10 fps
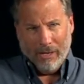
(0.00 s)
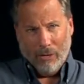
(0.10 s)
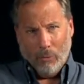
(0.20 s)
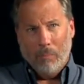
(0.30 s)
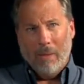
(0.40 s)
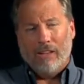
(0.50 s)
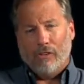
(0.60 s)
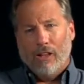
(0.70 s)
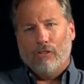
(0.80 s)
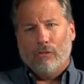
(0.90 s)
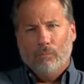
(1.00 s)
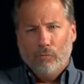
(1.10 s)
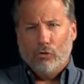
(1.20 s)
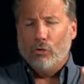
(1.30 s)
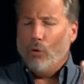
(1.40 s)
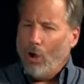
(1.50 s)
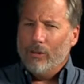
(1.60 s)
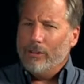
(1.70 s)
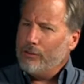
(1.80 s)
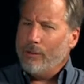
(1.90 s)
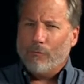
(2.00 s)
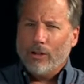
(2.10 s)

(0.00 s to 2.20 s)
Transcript: it would make sense to, all except for